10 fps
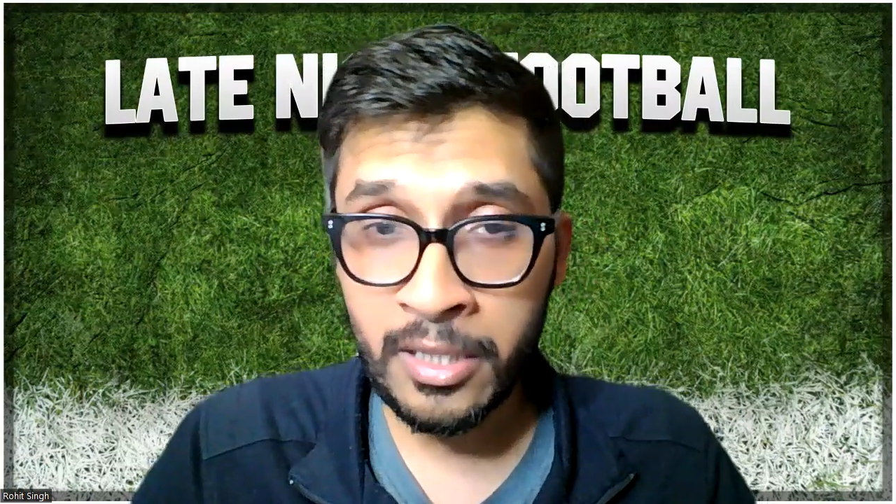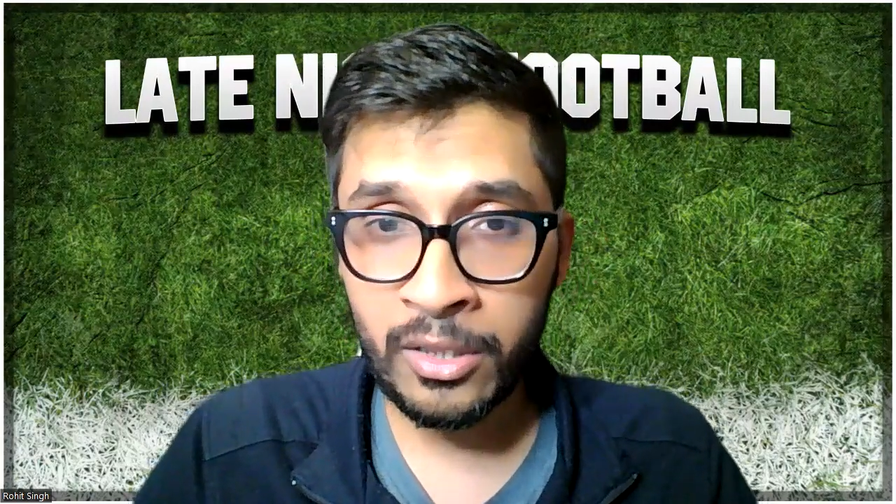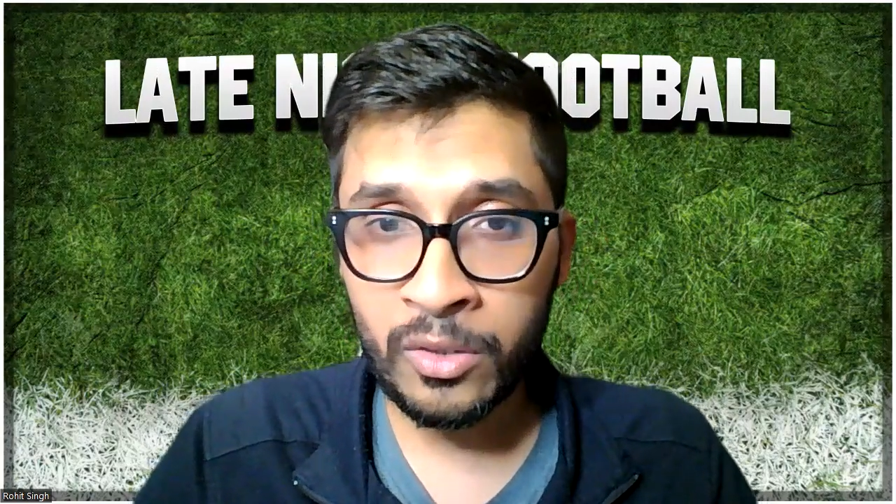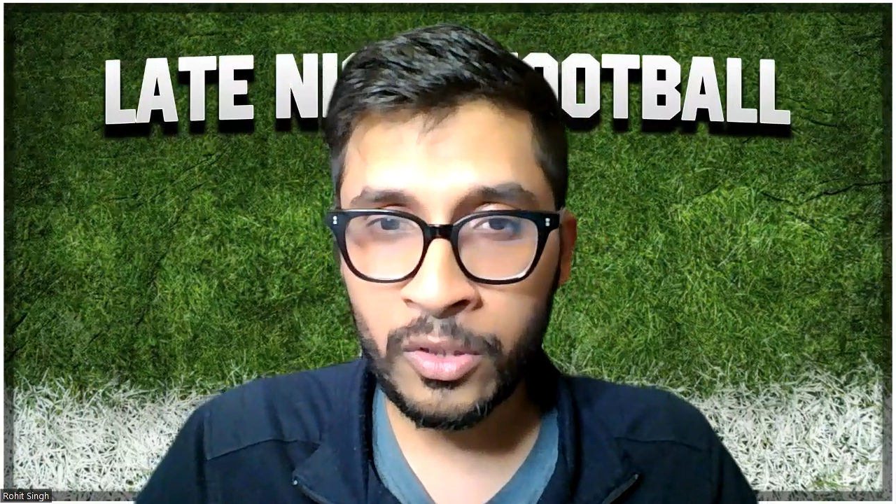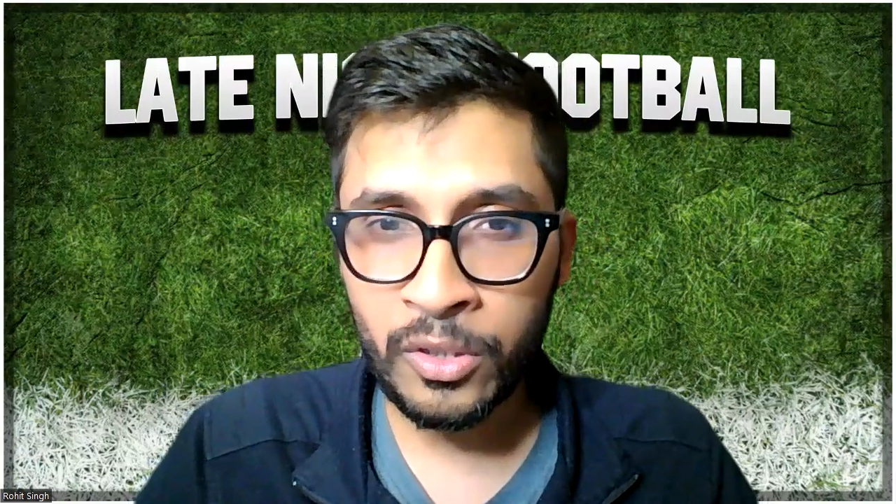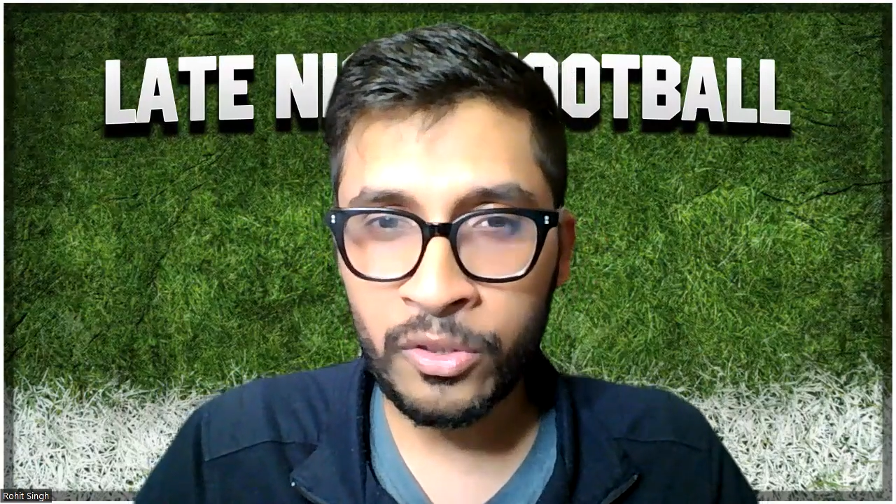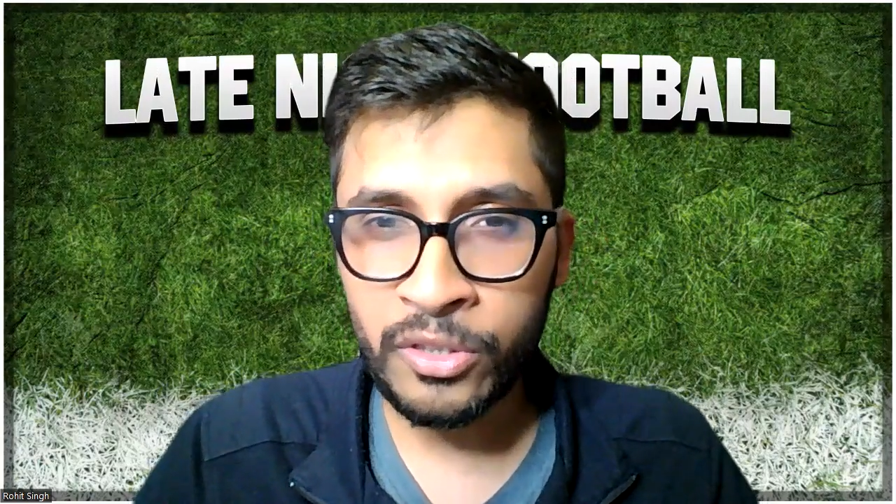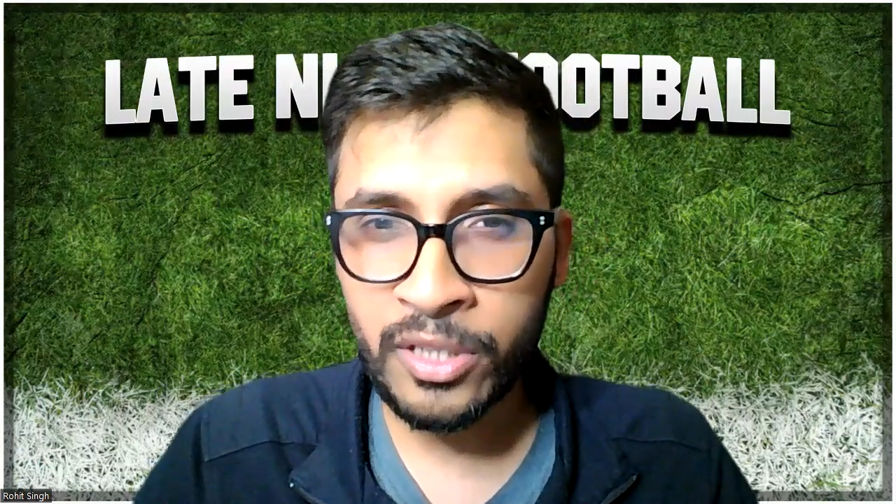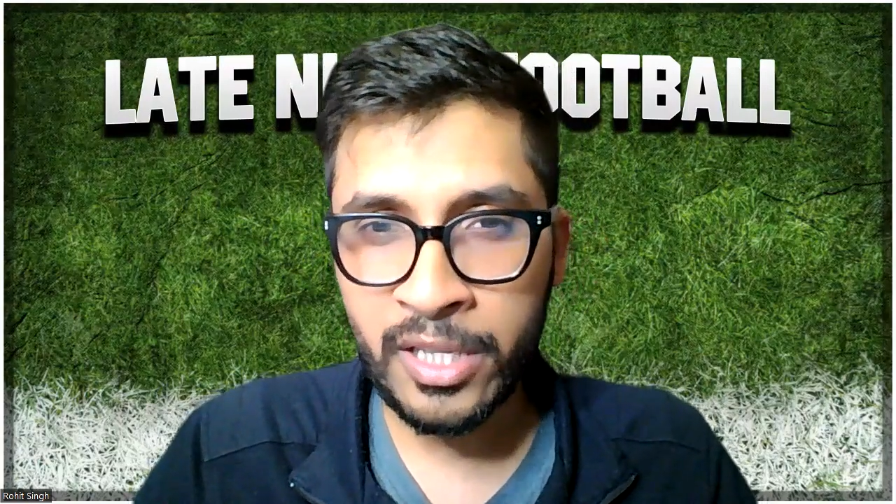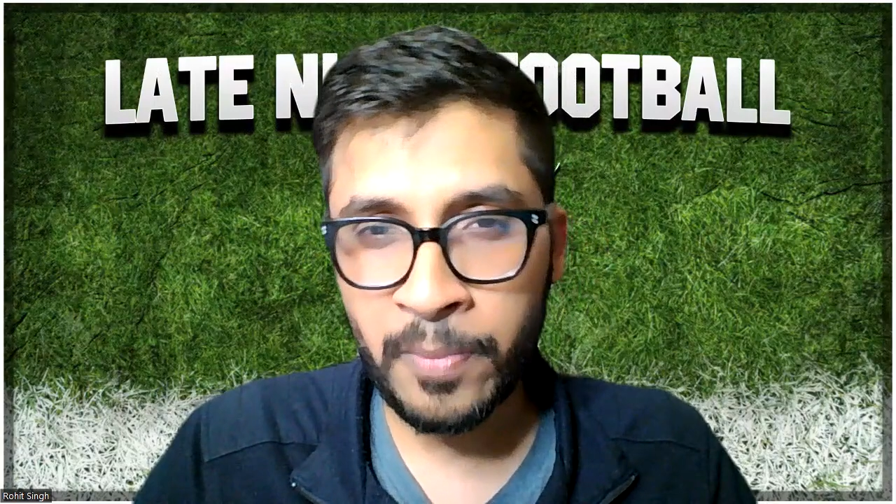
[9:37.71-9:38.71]
I don't know what the
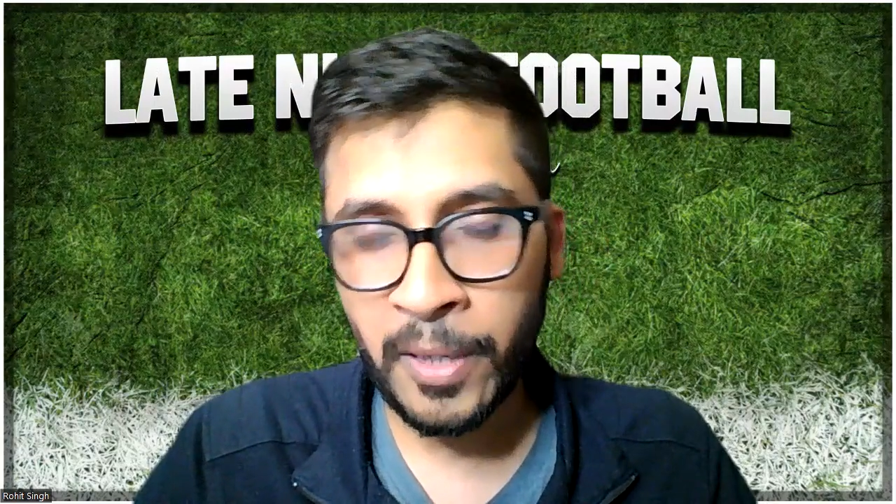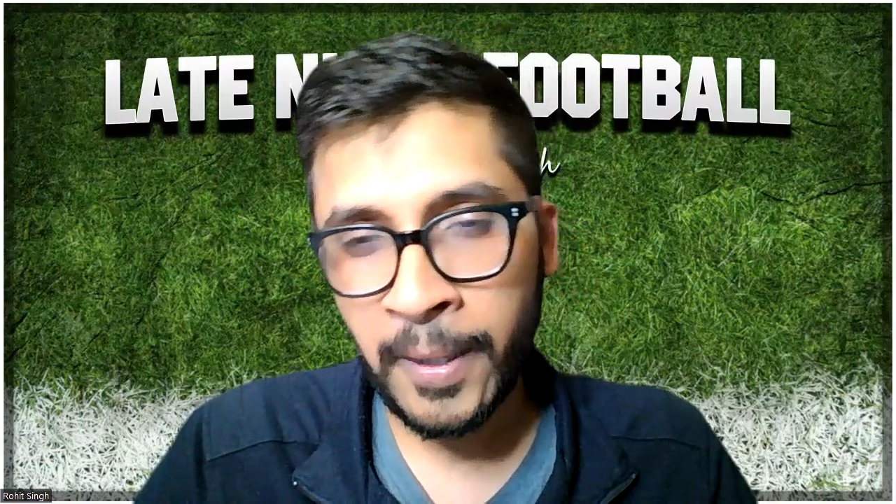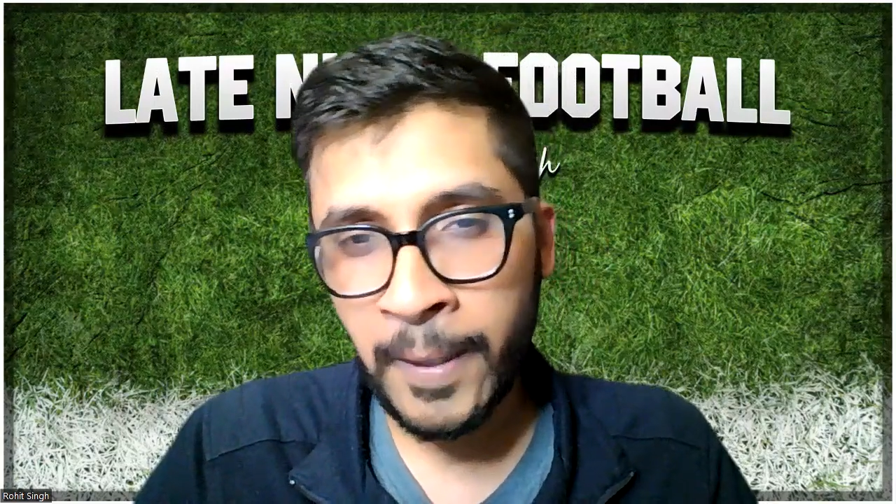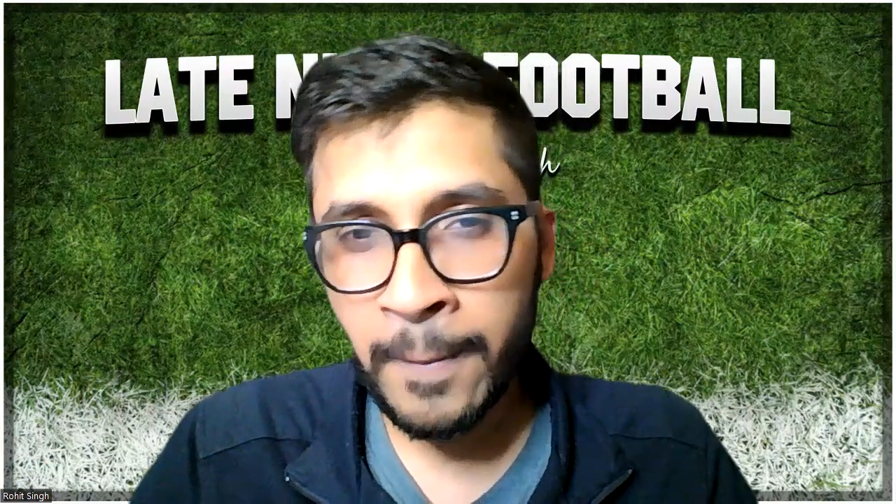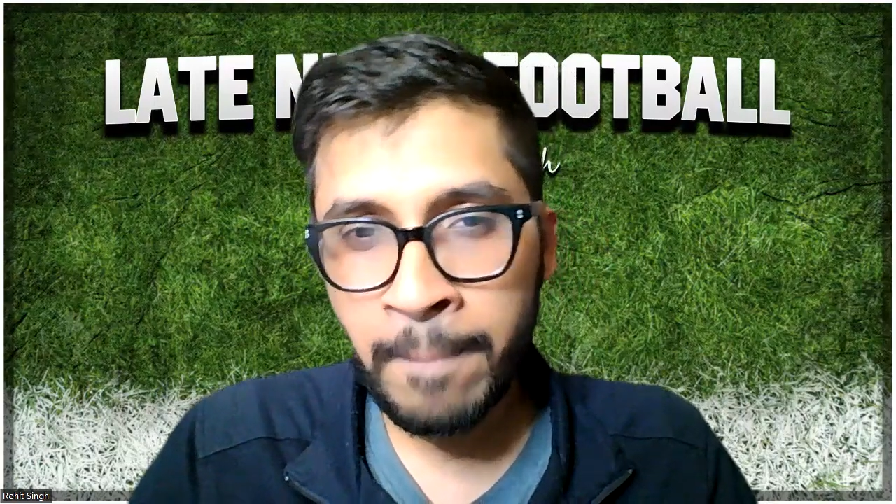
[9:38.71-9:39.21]
solution is, but